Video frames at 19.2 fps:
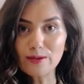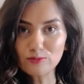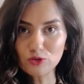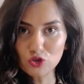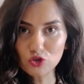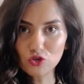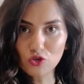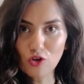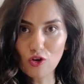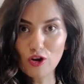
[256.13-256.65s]

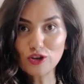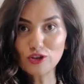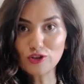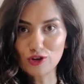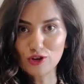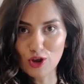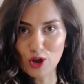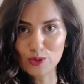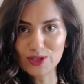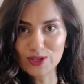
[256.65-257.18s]
sure
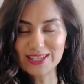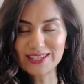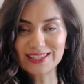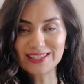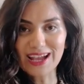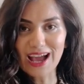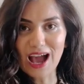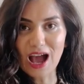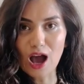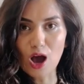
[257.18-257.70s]
you
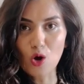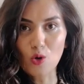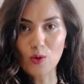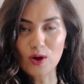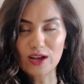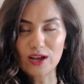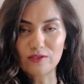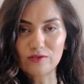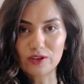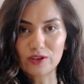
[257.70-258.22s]
noticed how
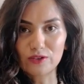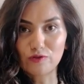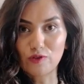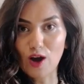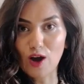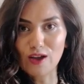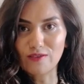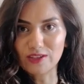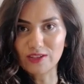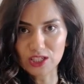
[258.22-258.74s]
every
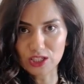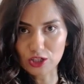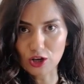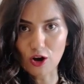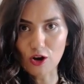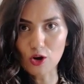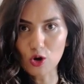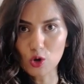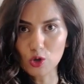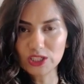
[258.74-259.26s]

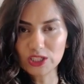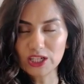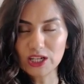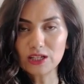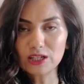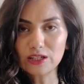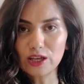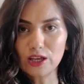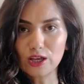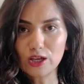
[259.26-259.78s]
5-star
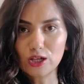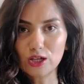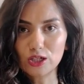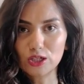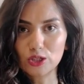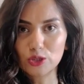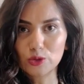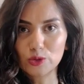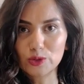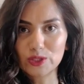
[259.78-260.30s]
hotel
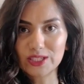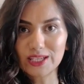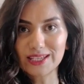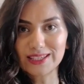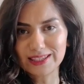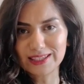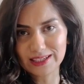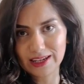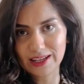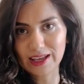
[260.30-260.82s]
includes a
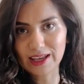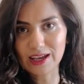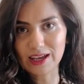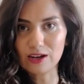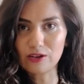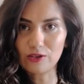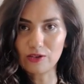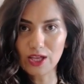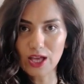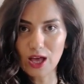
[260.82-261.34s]
sitting
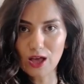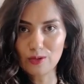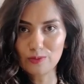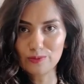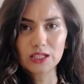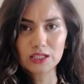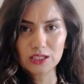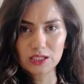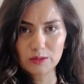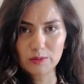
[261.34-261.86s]
area.
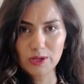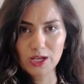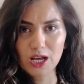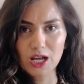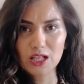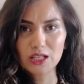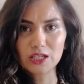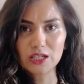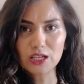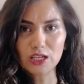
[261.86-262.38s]

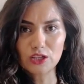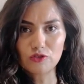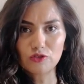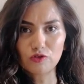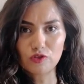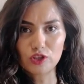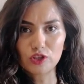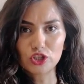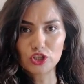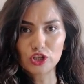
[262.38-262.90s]
Typically, it
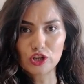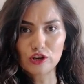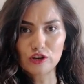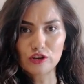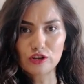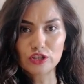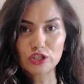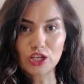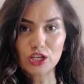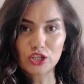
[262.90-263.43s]

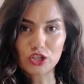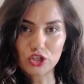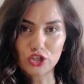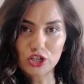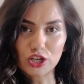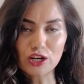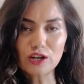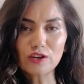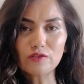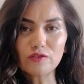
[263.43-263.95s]
features a
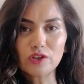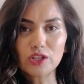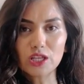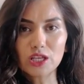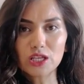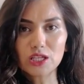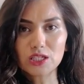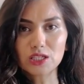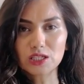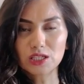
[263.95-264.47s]
chair with
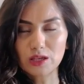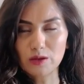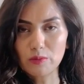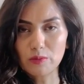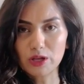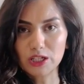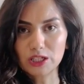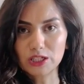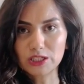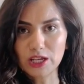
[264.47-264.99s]
a
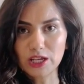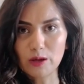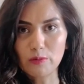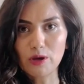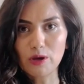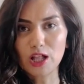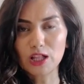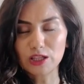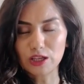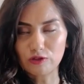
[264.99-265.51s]
simple
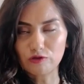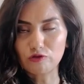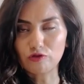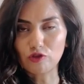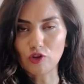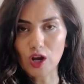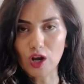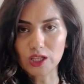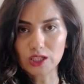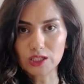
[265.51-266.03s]
table in
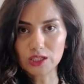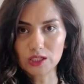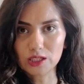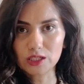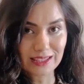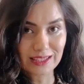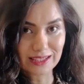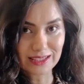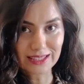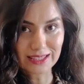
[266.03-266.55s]

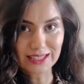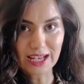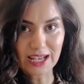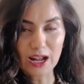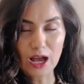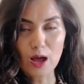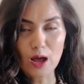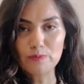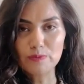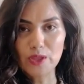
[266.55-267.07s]
front. This
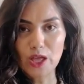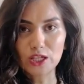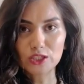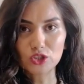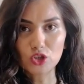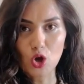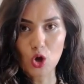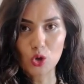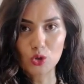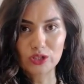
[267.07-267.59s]
setup
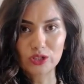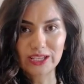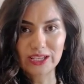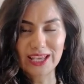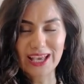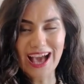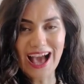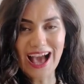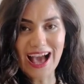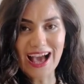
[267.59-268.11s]
not
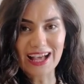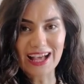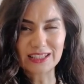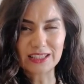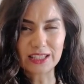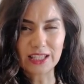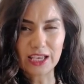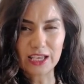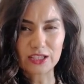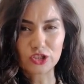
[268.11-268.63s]
only
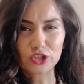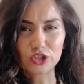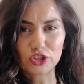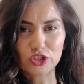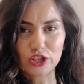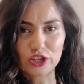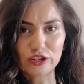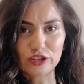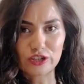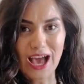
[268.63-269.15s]
adds
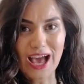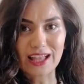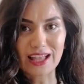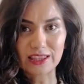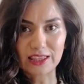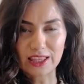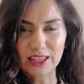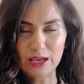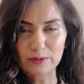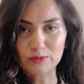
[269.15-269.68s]
texture
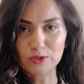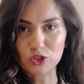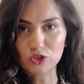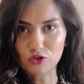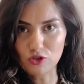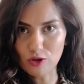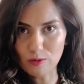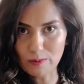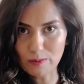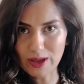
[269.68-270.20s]
and depth
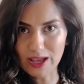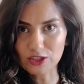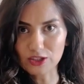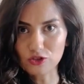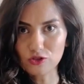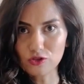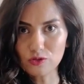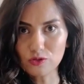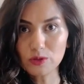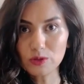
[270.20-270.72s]
to your
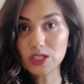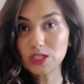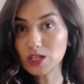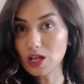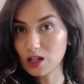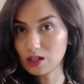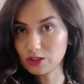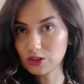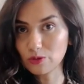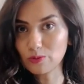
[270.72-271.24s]
bedroom, it's
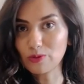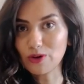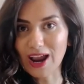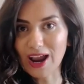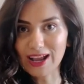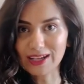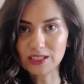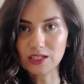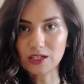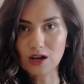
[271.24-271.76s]
also
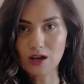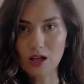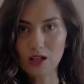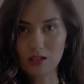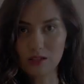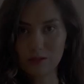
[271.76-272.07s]
practical.